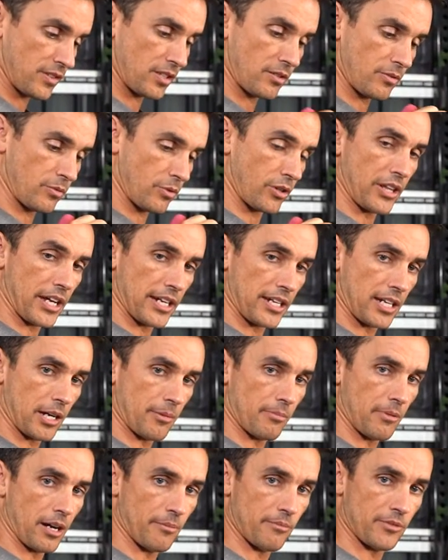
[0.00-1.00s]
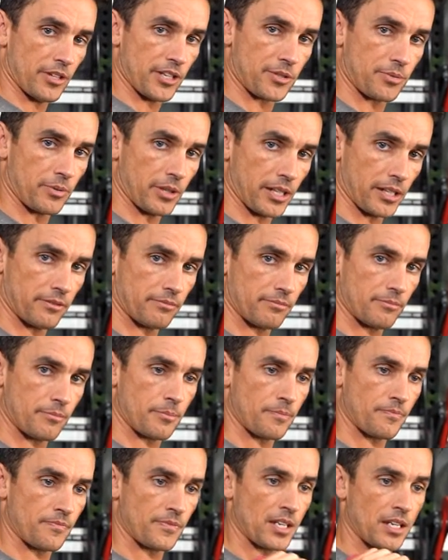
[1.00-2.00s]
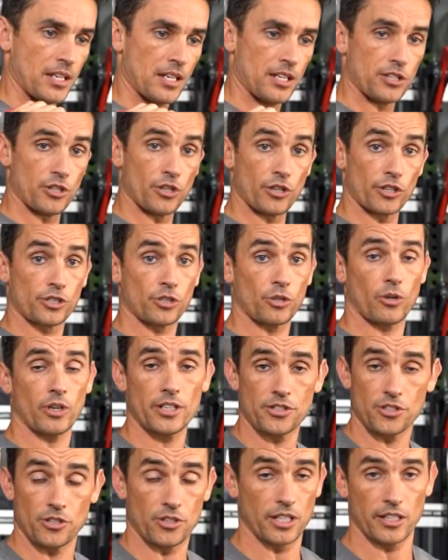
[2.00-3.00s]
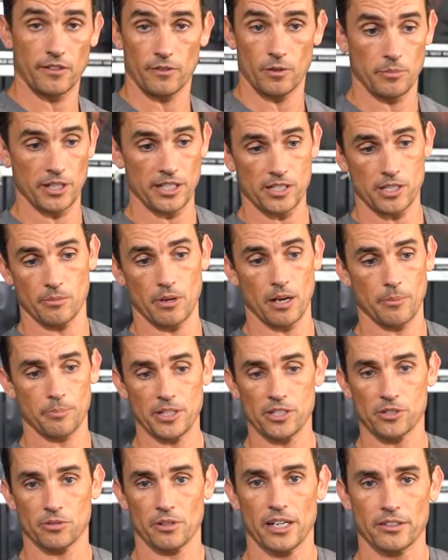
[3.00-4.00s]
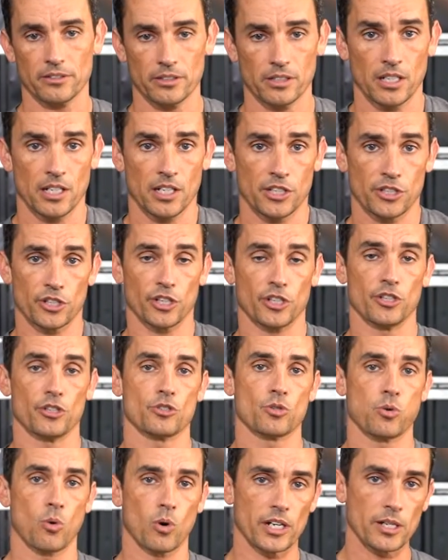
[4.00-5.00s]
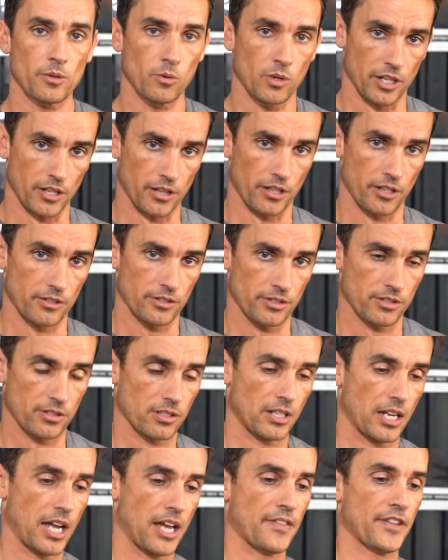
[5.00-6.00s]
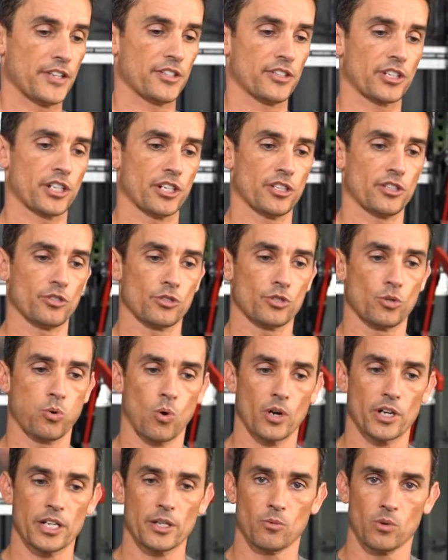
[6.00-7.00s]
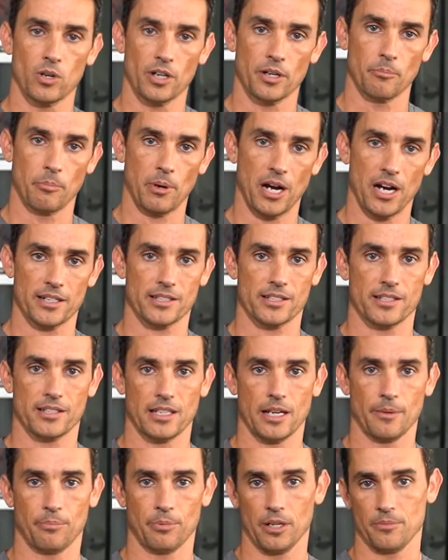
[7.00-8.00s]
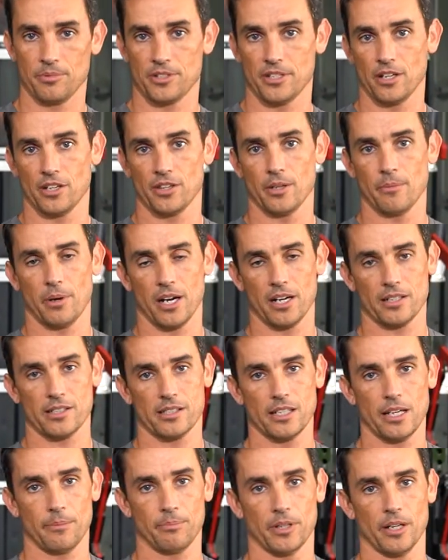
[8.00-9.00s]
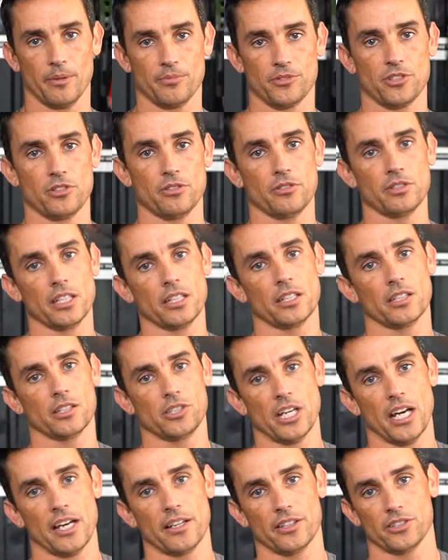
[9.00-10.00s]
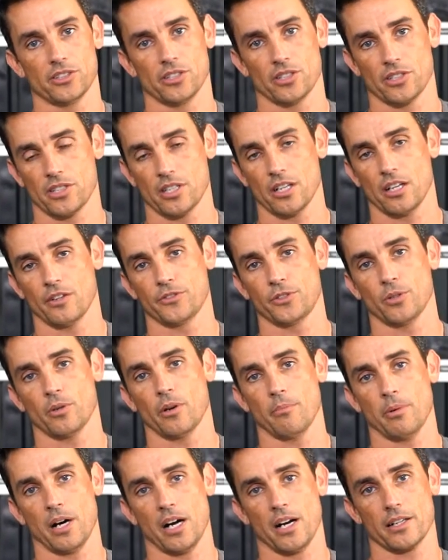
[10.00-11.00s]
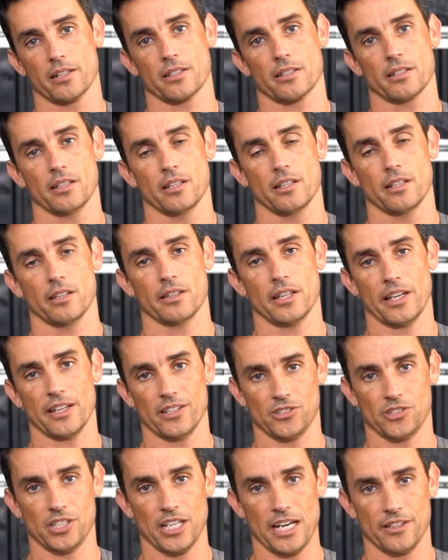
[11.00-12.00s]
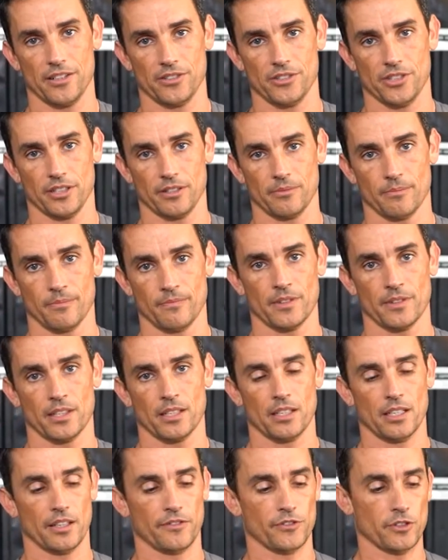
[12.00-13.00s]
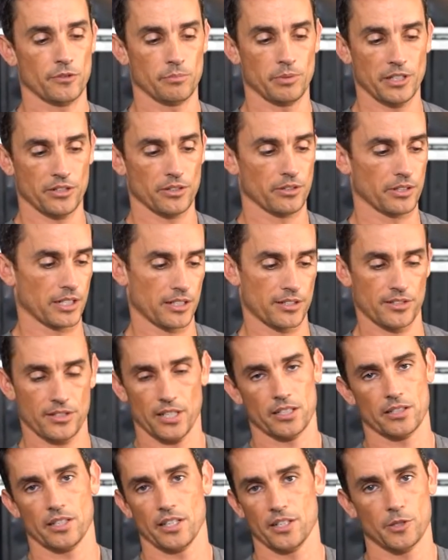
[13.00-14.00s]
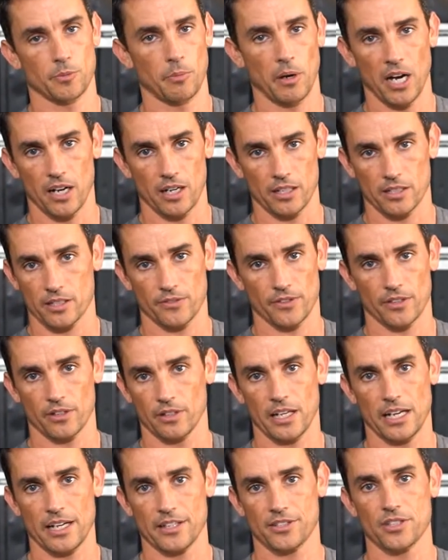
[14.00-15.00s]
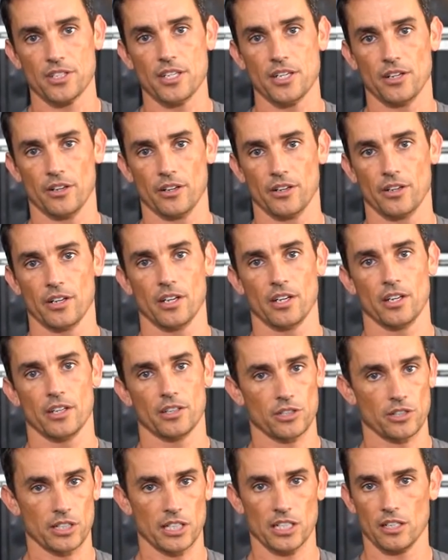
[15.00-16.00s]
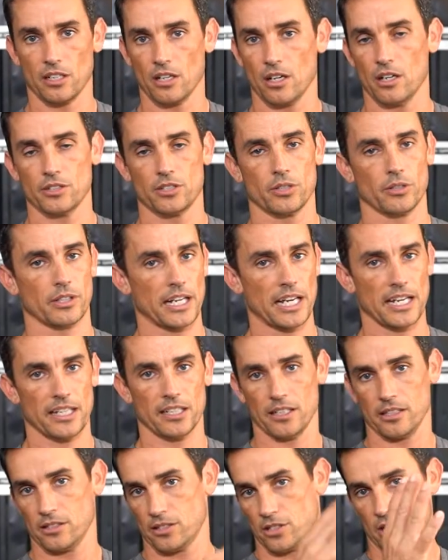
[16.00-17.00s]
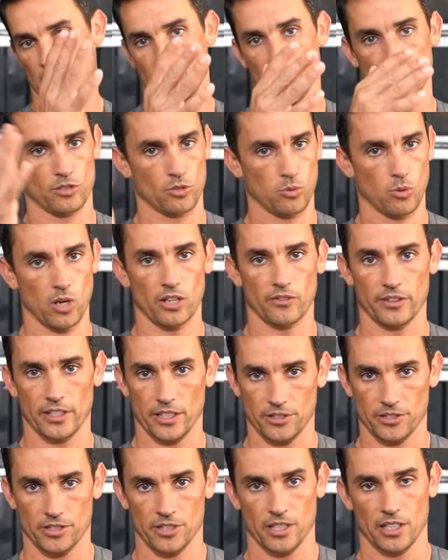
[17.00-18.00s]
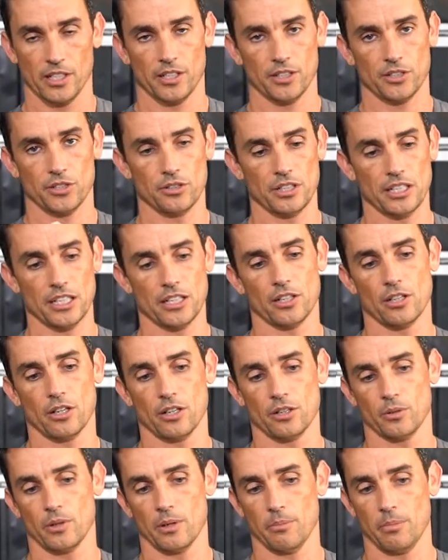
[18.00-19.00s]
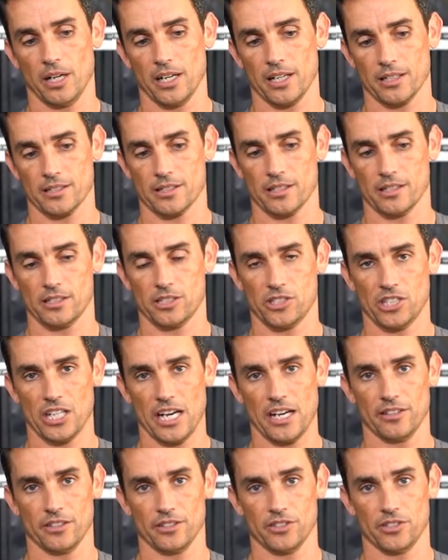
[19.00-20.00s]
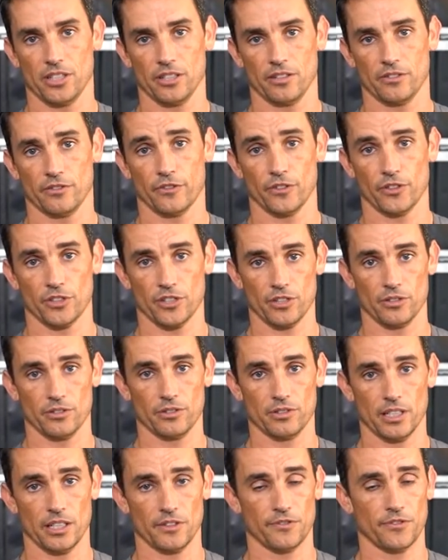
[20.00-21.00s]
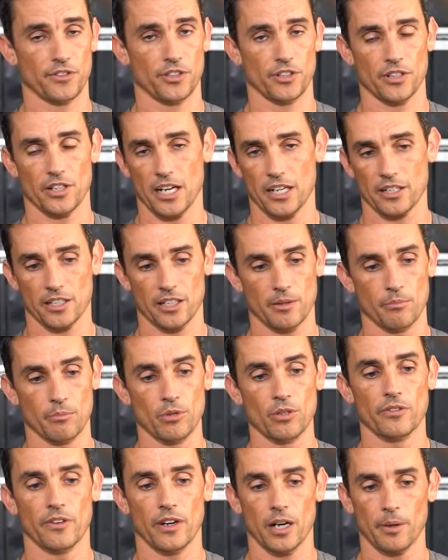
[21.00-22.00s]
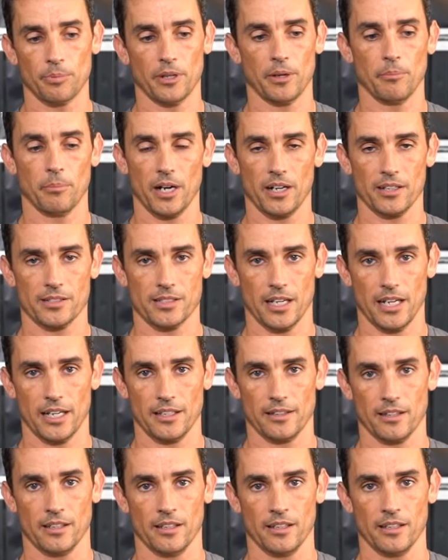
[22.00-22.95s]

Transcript: where they come up this way. Your choice. You can even mix them up each round. You're going to do 21 of those, and then you're going to do 21 box step-ups. Now on the box step-ups, you need to challenge yourself to a box that is challenging. If you've been doing a 6-inch box for the last year, you need to go to an 8-inch, 10, 12-inch. You need to go to a box that's challenging for you. If you're not going to move up in box height,